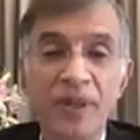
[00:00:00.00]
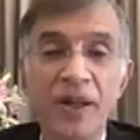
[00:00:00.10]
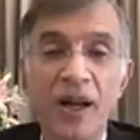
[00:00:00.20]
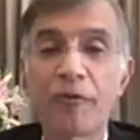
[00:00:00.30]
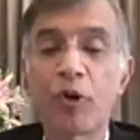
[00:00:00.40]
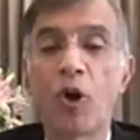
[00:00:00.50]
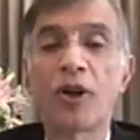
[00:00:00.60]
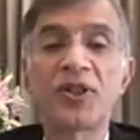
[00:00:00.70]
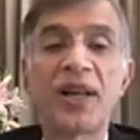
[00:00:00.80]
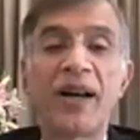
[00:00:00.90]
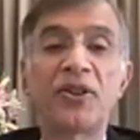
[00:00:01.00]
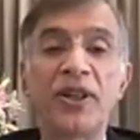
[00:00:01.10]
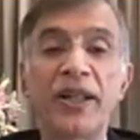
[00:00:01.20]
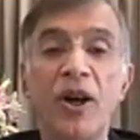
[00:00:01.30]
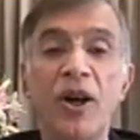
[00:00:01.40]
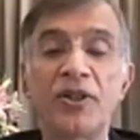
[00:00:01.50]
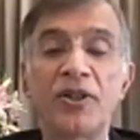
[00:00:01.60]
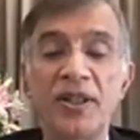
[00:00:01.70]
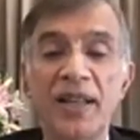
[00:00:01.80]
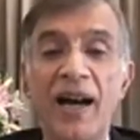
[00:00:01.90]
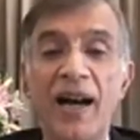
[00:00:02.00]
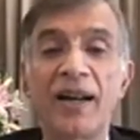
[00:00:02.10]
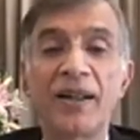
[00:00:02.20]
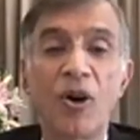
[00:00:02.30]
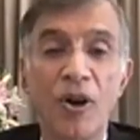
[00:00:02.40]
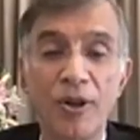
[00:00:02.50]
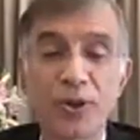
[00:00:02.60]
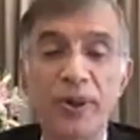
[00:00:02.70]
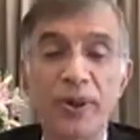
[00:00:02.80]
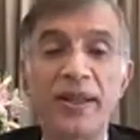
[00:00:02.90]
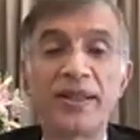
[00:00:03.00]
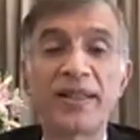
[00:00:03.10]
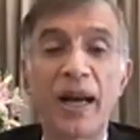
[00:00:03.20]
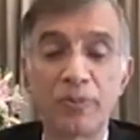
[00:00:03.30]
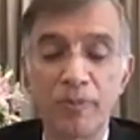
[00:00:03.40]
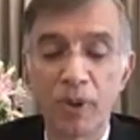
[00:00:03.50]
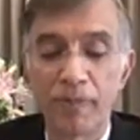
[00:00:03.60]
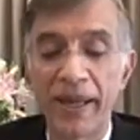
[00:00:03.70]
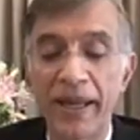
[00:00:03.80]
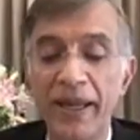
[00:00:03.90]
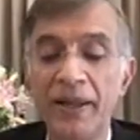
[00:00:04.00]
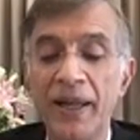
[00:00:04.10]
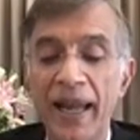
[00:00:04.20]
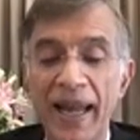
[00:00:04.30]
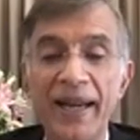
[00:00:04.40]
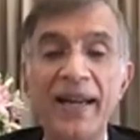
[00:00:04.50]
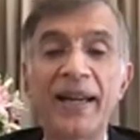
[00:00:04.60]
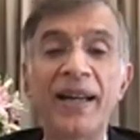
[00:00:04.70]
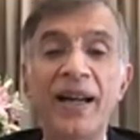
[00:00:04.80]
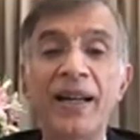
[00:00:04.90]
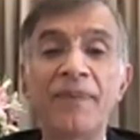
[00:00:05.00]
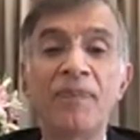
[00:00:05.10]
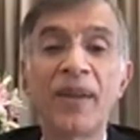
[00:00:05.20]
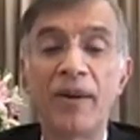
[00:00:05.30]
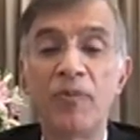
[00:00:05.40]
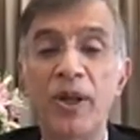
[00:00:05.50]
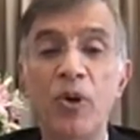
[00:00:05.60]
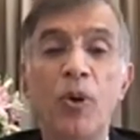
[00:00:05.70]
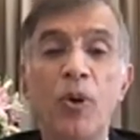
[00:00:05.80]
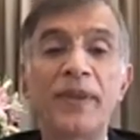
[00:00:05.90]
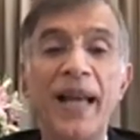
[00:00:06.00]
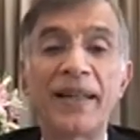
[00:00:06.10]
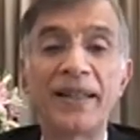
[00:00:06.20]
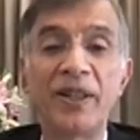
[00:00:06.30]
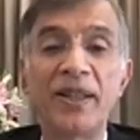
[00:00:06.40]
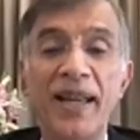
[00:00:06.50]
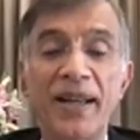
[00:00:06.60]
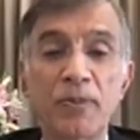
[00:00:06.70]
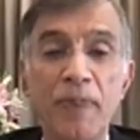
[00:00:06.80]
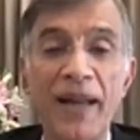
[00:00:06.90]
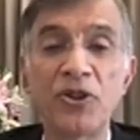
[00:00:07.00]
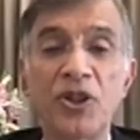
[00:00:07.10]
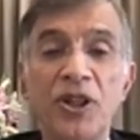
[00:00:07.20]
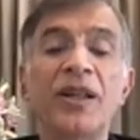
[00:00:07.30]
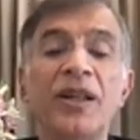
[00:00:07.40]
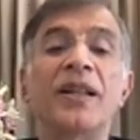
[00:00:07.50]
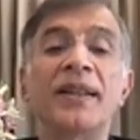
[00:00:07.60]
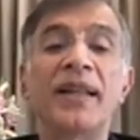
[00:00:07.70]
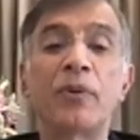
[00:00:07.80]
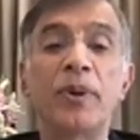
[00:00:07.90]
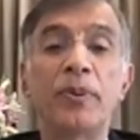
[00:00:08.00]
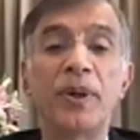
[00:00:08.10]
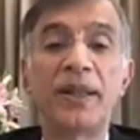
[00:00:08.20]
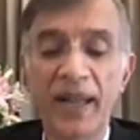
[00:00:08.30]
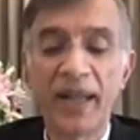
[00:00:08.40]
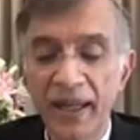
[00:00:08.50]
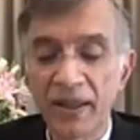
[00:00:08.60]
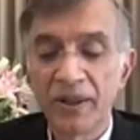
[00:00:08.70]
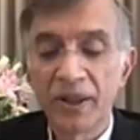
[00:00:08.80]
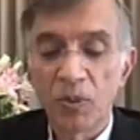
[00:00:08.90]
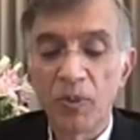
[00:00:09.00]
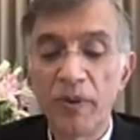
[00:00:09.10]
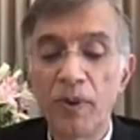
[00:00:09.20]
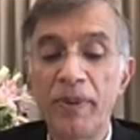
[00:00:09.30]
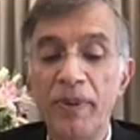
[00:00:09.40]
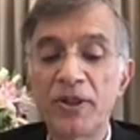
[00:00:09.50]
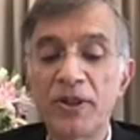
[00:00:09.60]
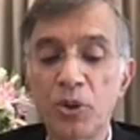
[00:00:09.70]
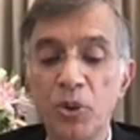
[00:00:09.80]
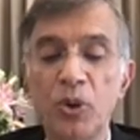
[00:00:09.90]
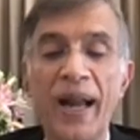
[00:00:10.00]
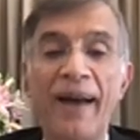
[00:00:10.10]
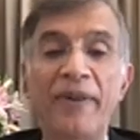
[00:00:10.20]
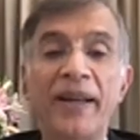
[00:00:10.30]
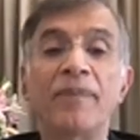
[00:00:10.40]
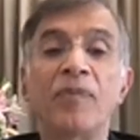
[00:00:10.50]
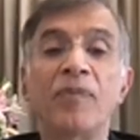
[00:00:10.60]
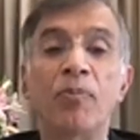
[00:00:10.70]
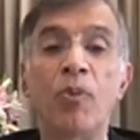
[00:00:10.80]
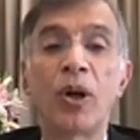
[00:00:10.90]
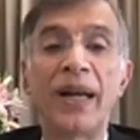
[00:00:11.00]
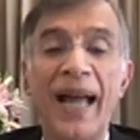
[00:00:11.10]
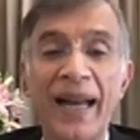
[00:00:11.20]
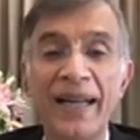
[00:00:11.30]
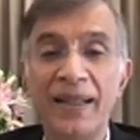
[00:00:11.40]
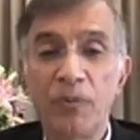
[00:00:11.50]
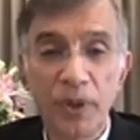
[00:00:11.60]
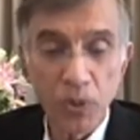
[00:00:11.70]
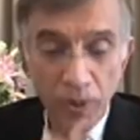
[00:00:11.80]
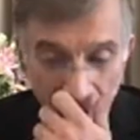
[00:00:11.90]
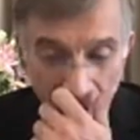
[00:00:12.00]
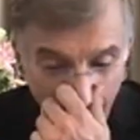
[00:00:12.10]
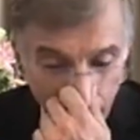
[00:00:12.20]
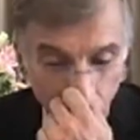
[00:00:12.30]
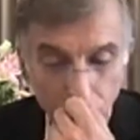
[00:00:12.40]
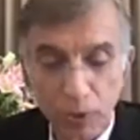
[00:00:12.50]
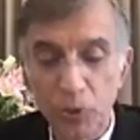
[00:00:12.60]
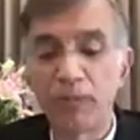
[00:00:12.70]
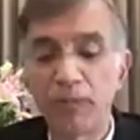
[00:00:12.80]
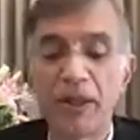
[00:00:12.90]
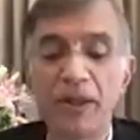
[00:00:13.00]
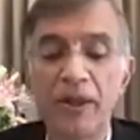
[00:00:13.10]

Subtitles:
Of course, our three colleges are also in the South Bombay area now, and we hope that with the expansion that we will take, we will be soon having more land which will be attributable